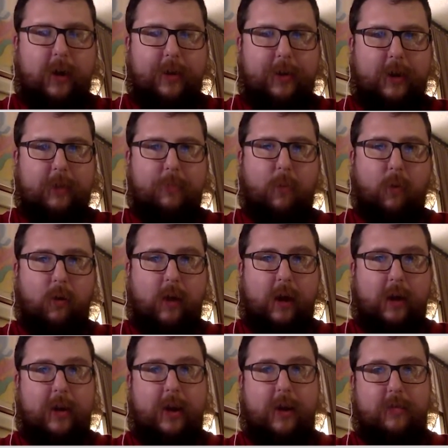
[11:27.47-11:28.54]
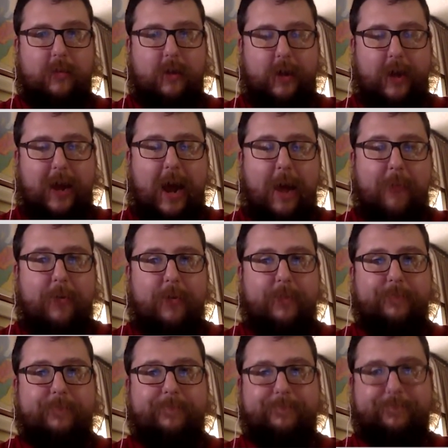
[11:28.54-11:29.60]
I think more like that's going to
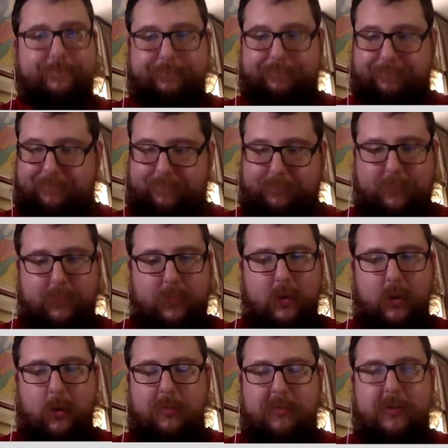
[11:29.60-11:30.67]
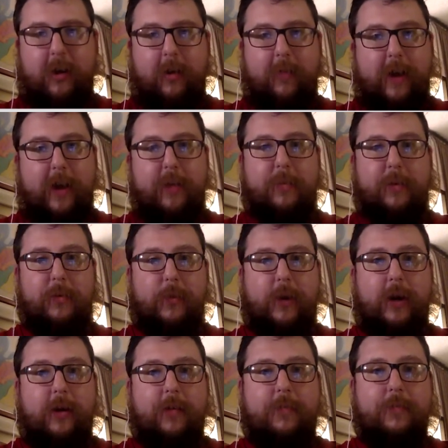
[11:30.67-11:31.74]
happen, which terrifies me as
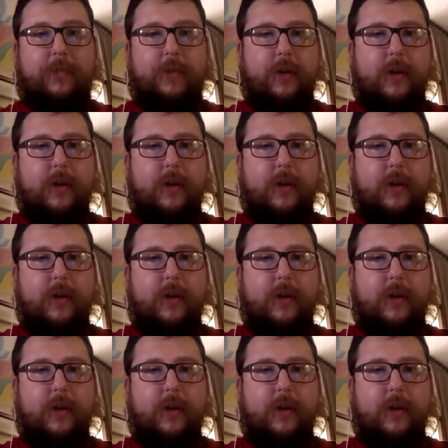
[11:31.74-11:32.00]
well.